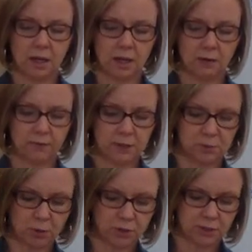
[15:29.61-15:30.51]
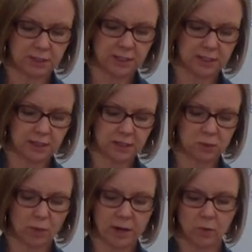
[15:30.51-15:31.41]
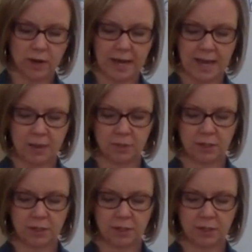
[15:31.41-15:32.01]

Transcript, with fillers: if this person did it this way, what happened?